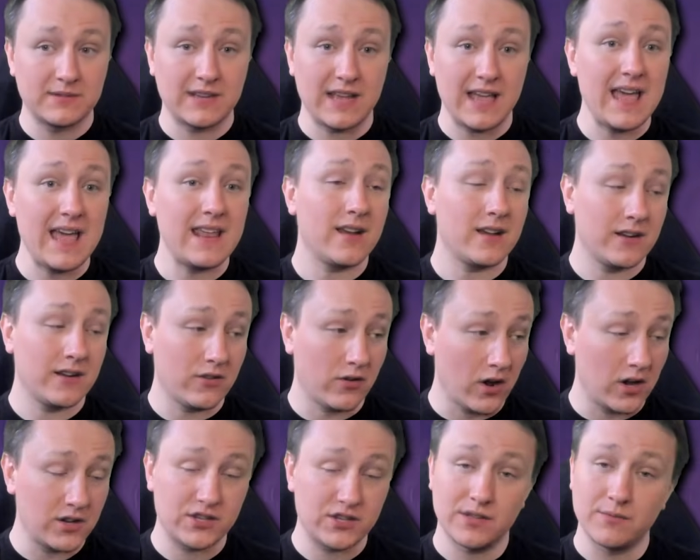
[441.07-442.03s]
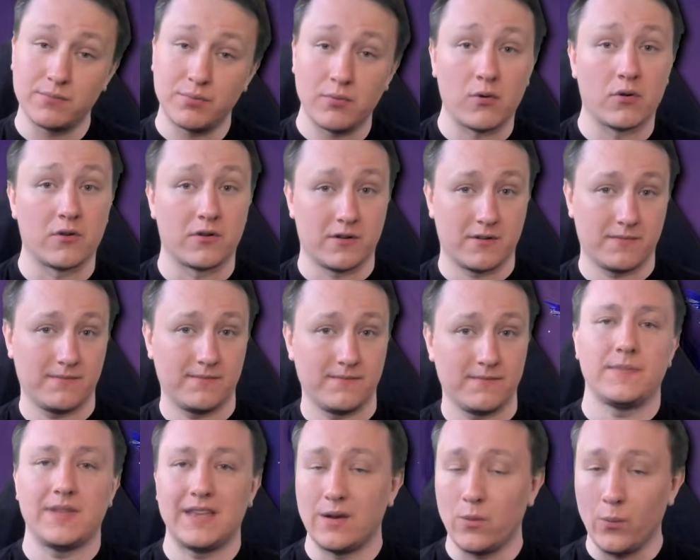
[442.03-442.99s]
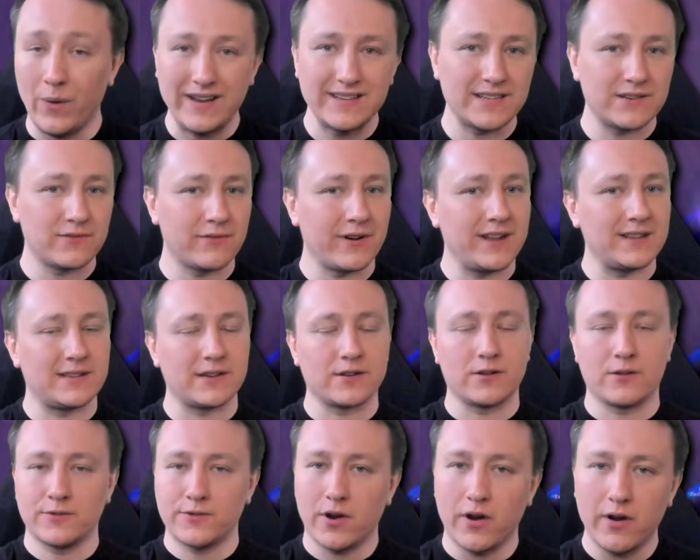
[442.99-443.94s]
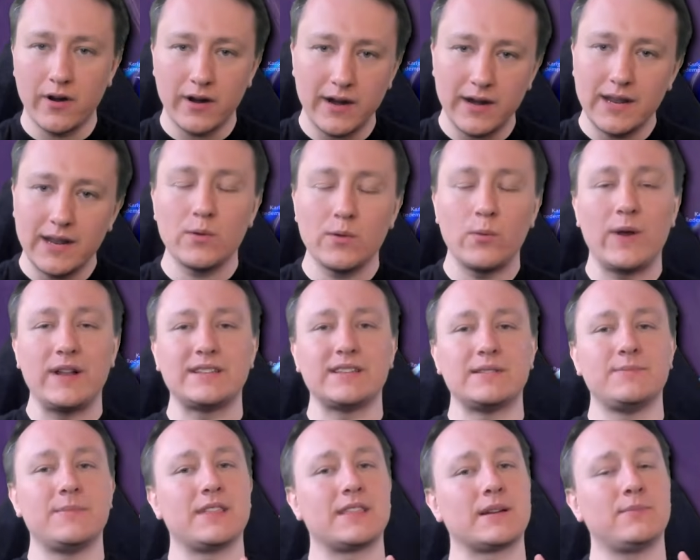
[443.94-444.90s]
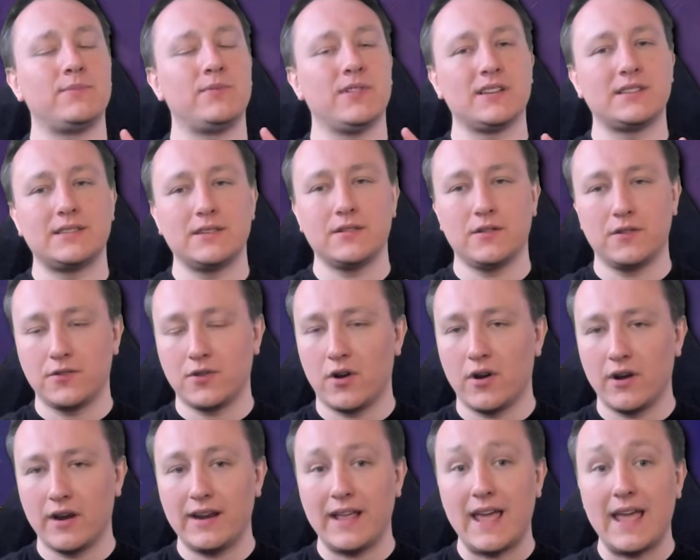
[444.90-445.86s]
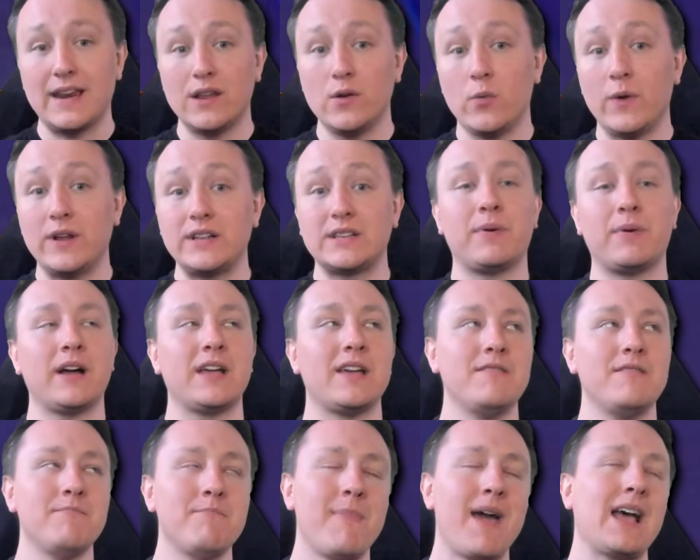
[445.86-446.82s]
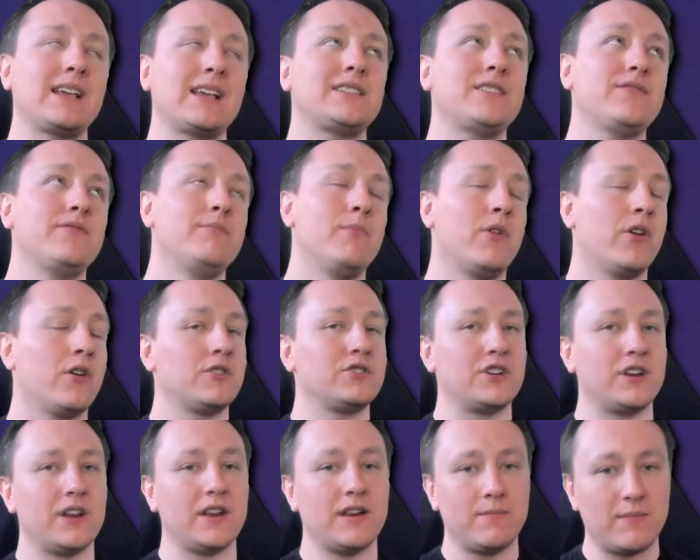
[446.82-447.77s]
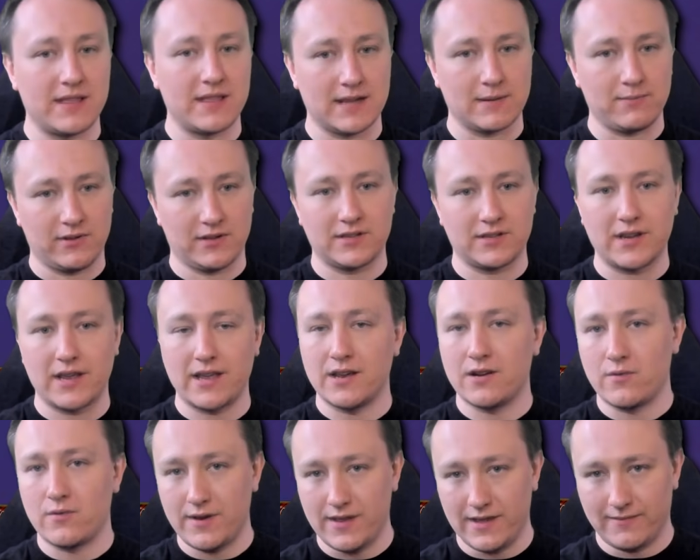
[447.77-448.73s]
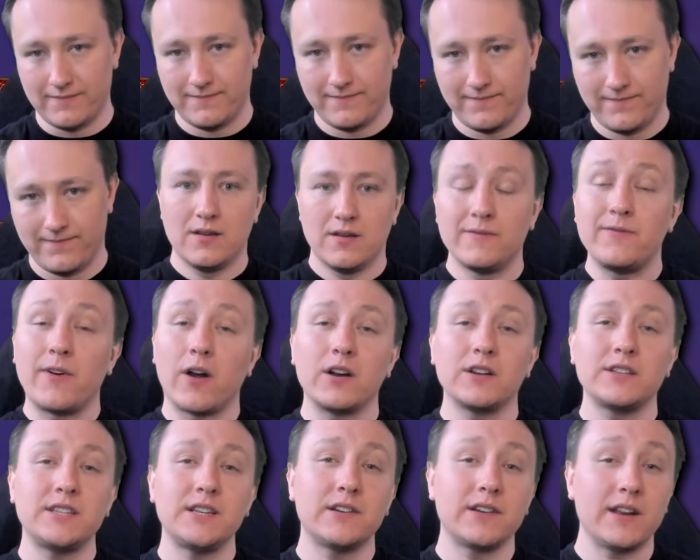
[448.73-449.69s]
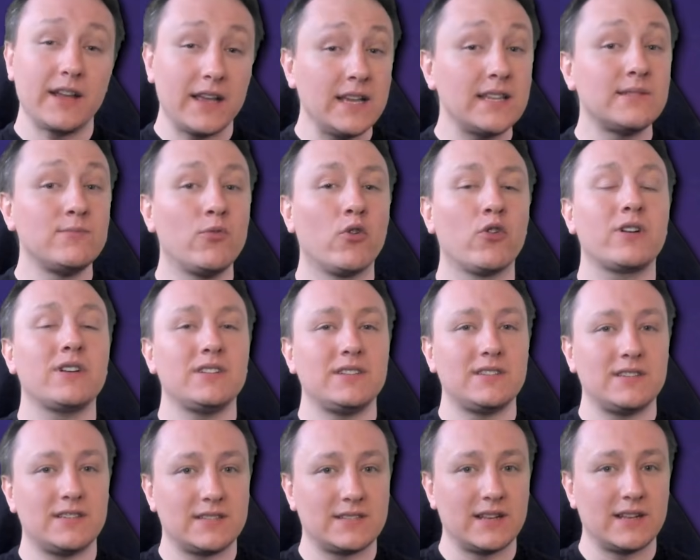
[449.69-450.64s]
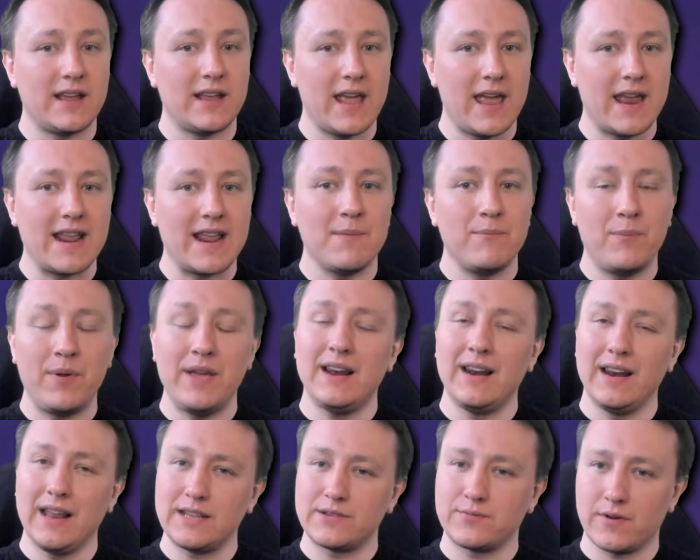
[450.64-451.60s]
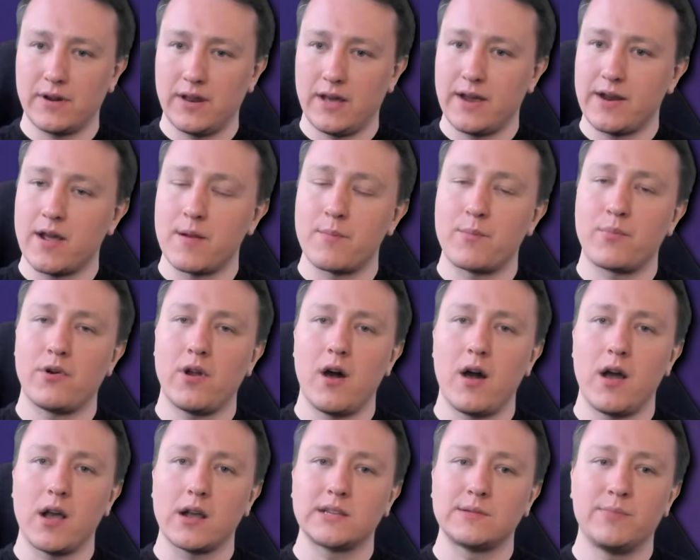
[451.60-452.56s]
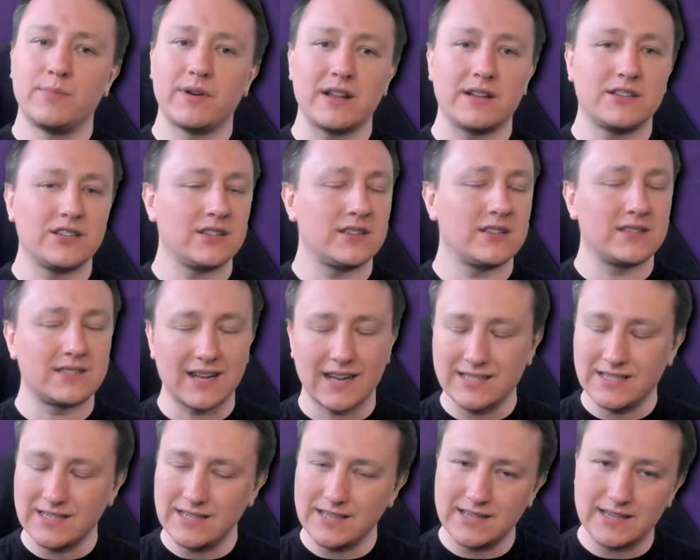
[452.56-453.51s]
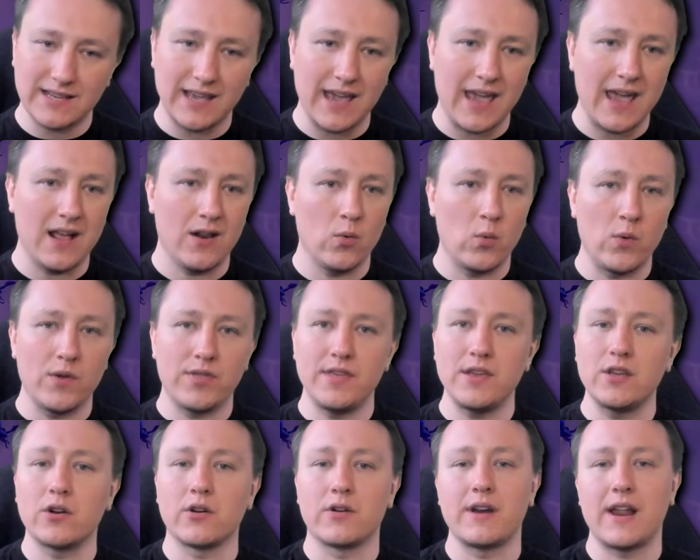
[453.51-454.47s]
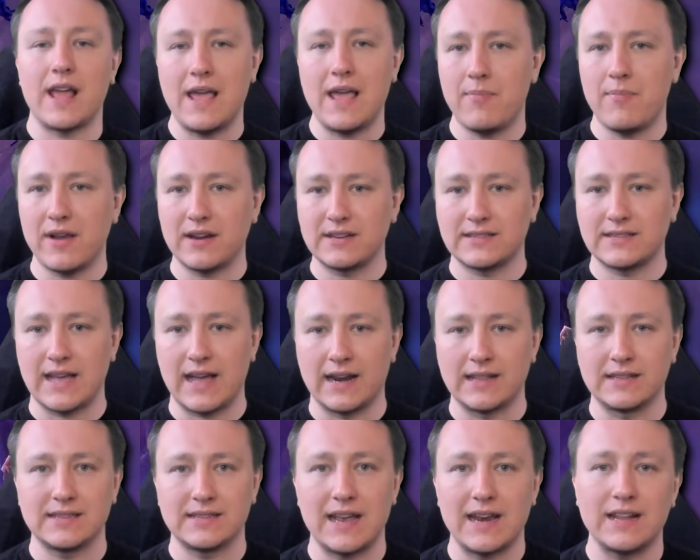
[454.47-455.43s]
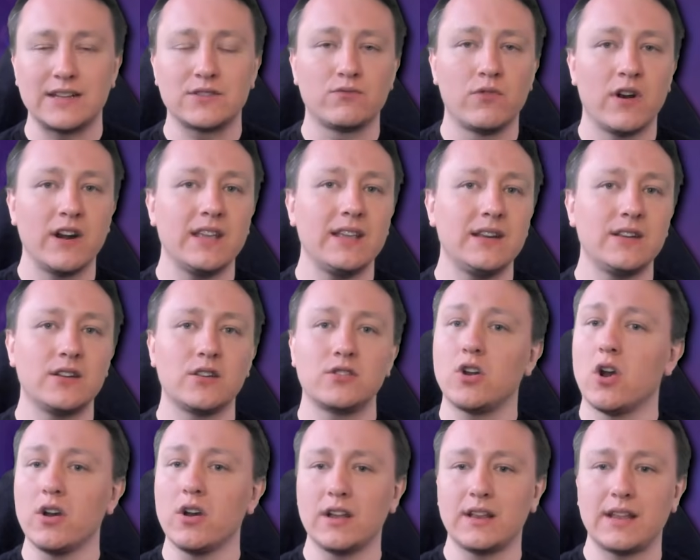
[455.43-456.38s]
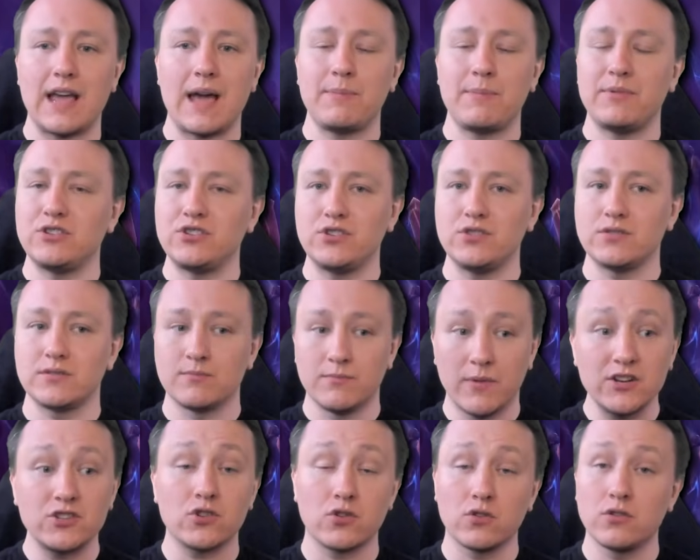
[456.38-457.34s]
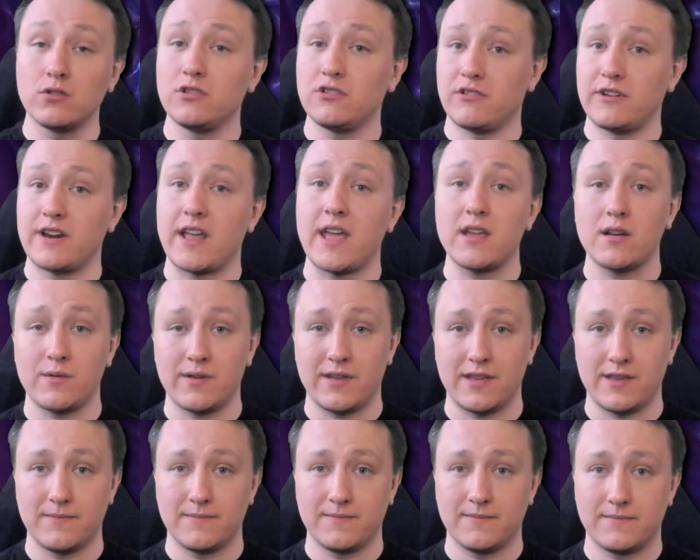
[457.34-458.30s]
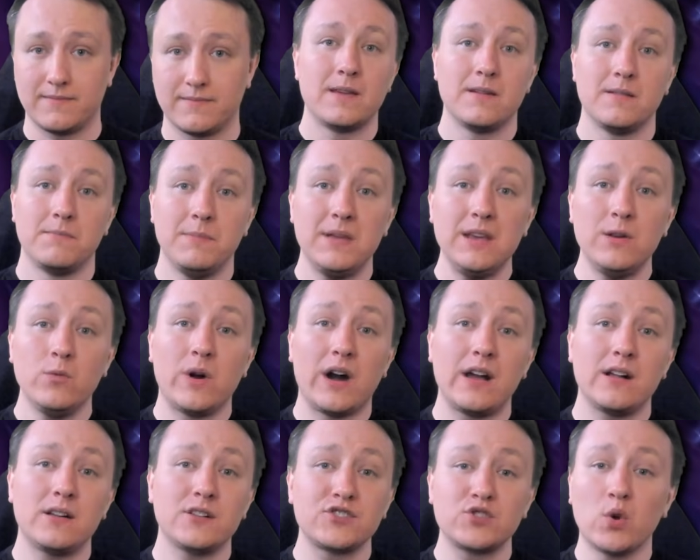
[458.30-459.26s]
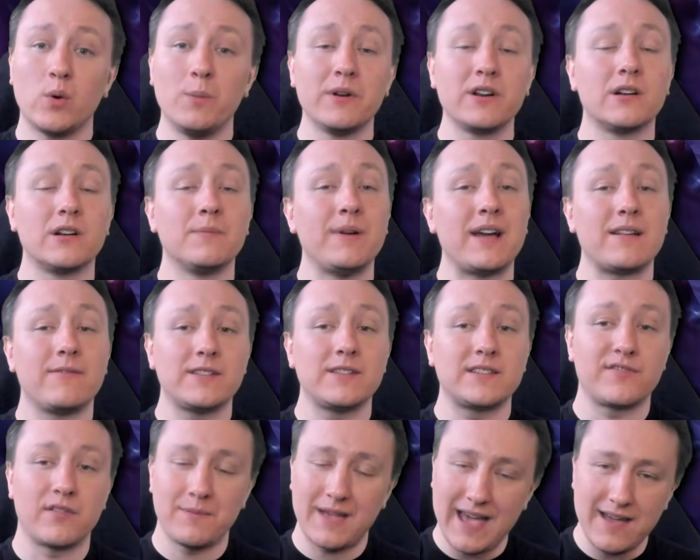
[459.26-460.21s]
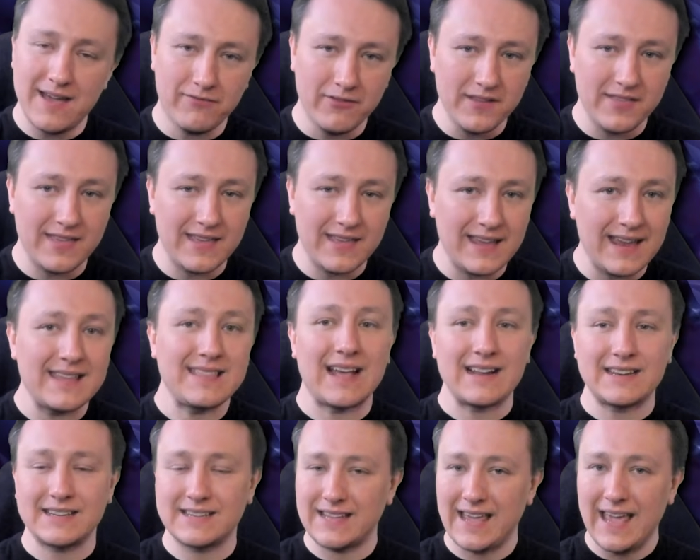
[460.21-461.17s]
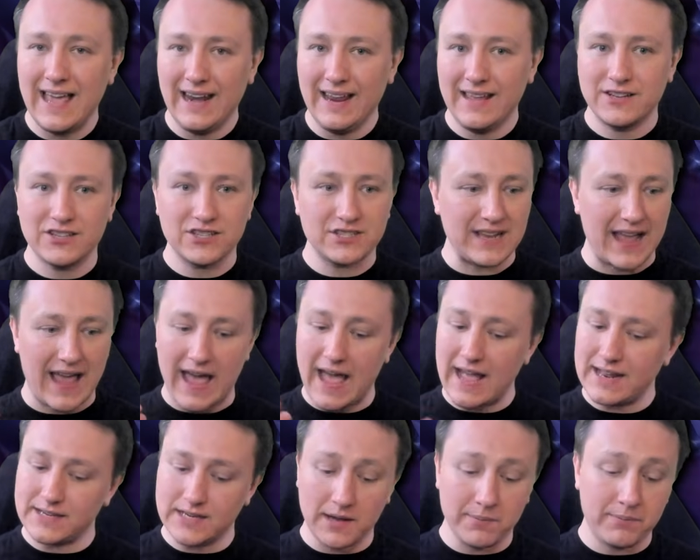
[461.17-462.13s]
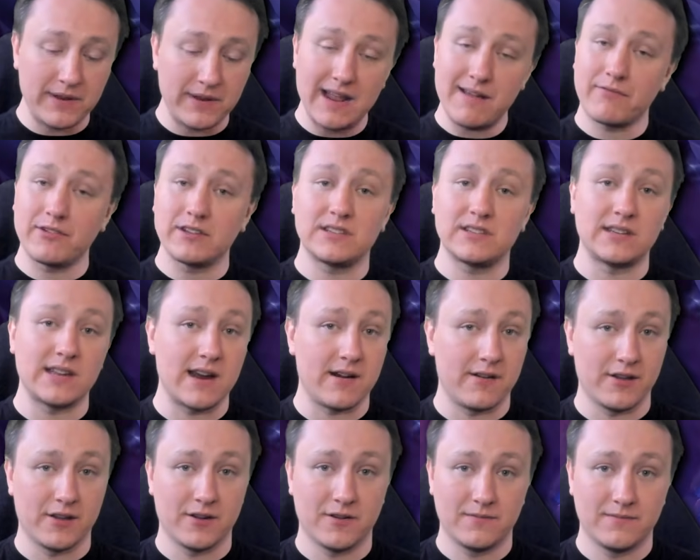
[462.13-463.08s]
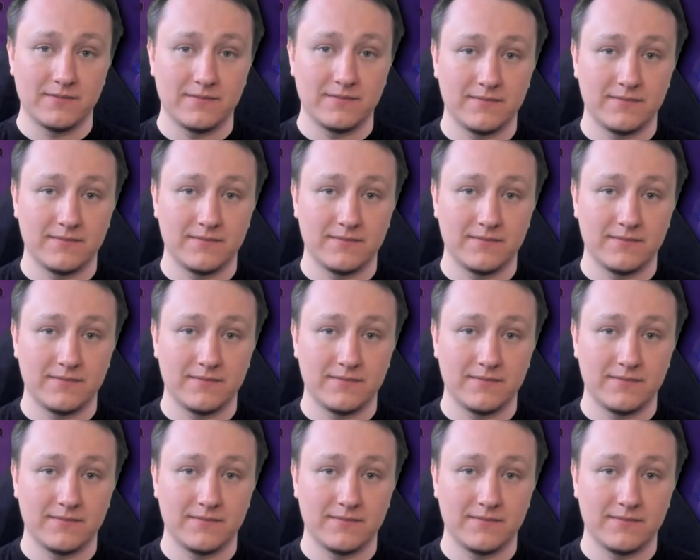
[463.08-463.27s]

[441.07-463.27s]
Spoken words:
ahead across the board. It wins in Raid Single Target, it wins in Mythic Plus Single Target, and it wins by a massive margin in Mythic Plus AoE. Farseer is more consistent and a bit less reliant on procs, but it just doesn't scale with the current Apex talents, and it's running into target cap issues much earlier in AoE. Meanwhile, Stormbringer benefits from everything, and that scaling just adds up in every scenario.